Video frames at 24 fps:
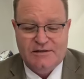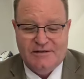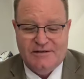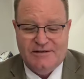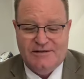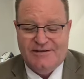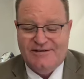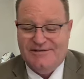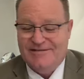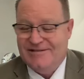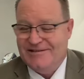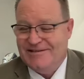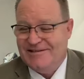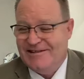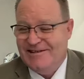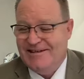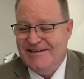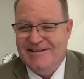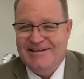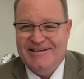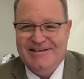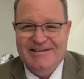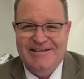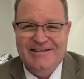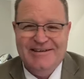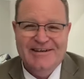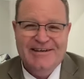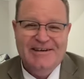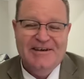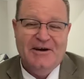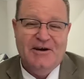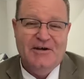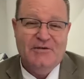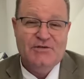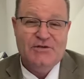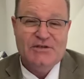
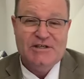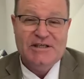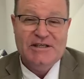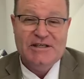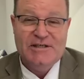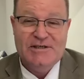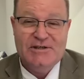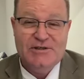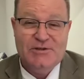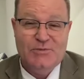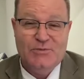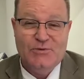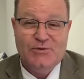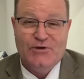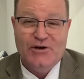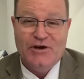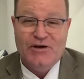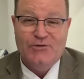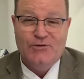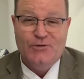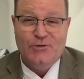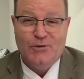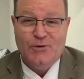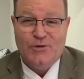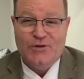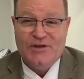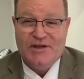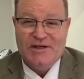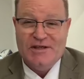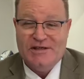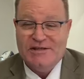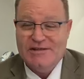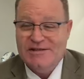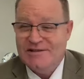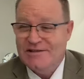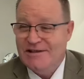I've seen some dreadful
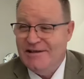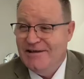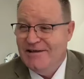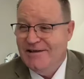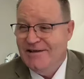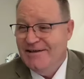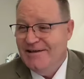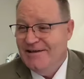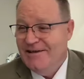things.